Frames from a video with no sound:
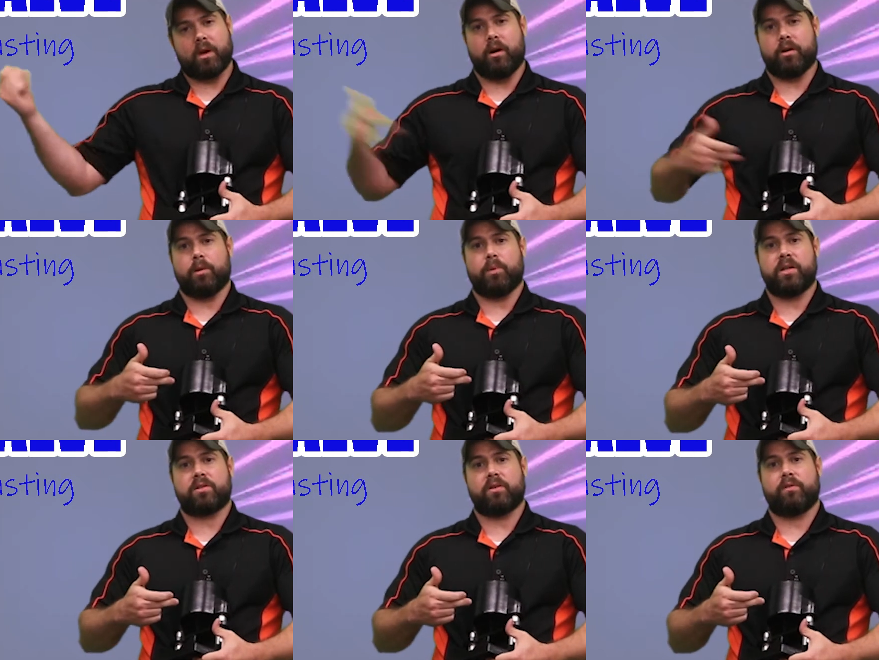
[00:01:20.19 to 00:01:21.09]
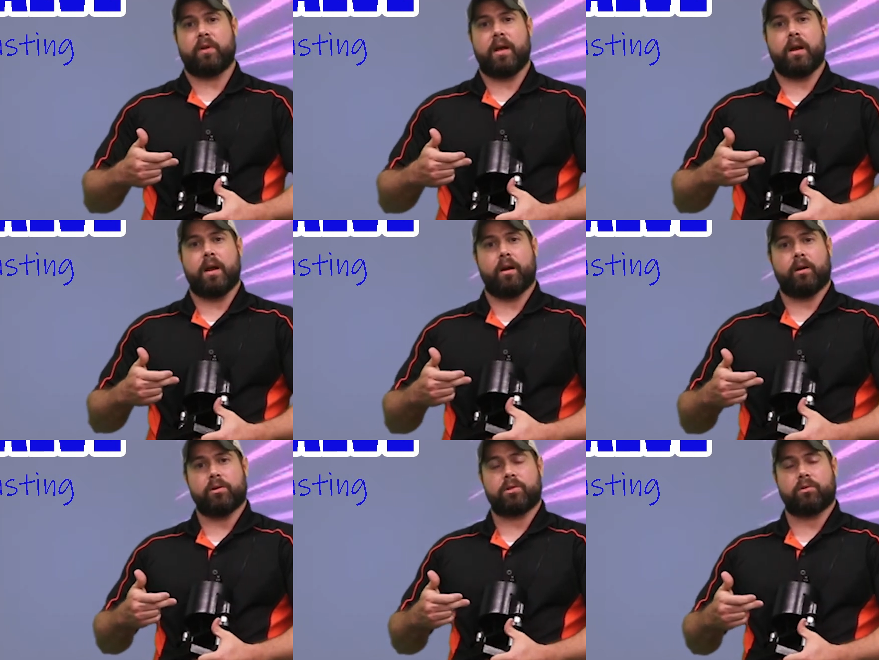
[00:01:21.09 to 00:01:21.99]
All your abrasive and air
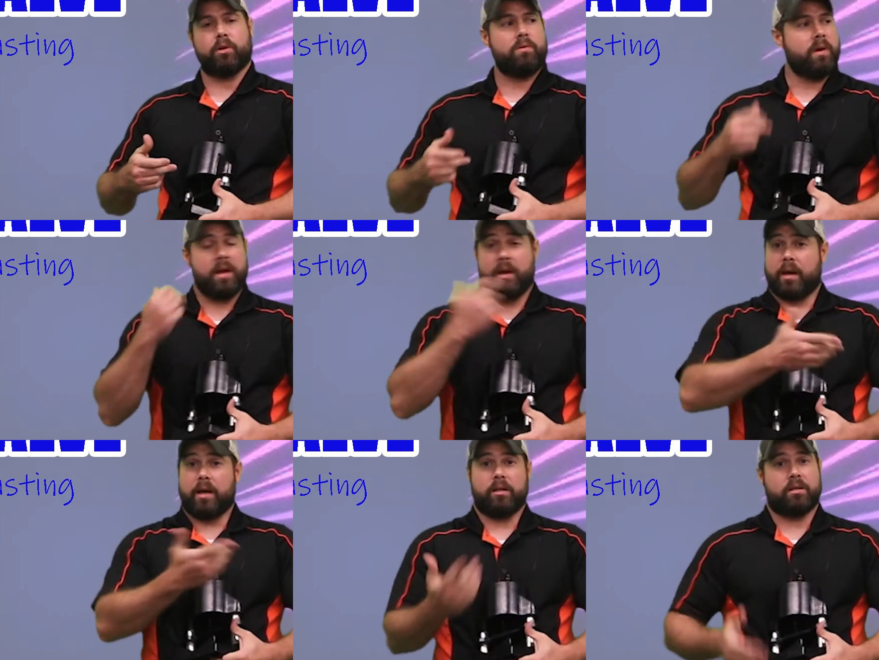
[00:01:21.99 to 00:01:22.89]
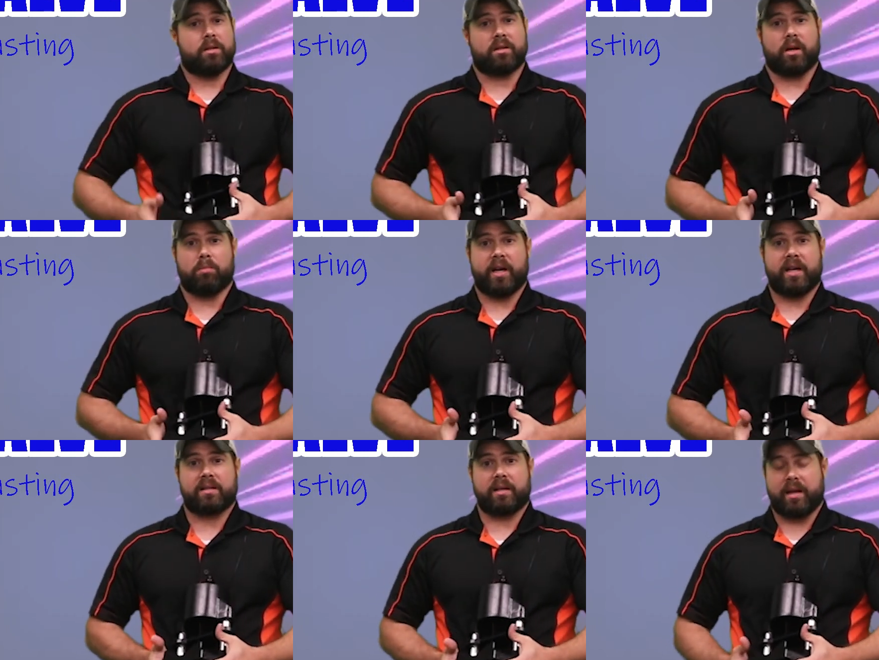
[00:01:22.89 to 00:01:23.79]
goes through, and you just start
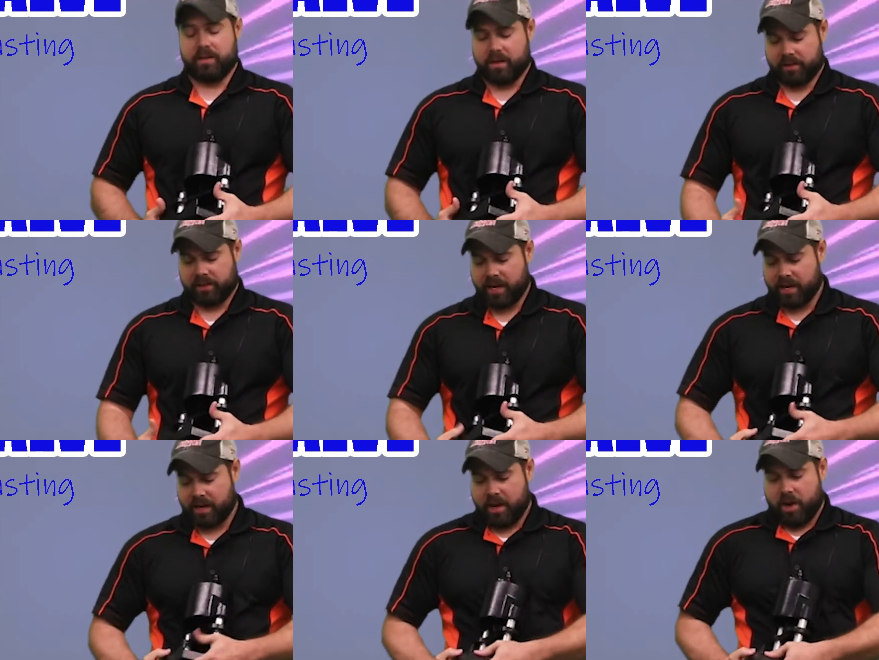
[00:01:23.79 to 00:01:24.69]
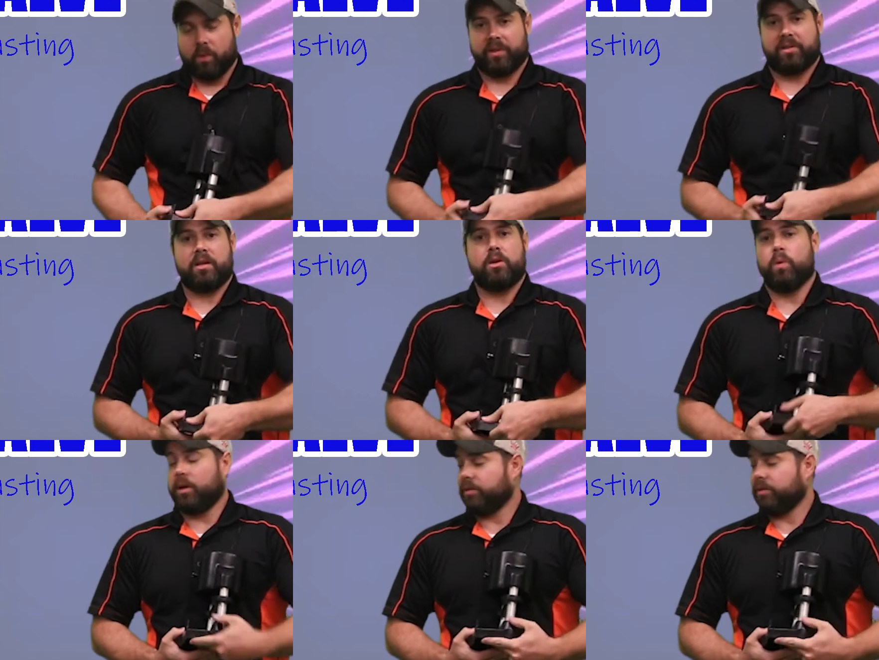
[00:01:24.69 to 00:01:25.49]
blasting on the other side. One thing you will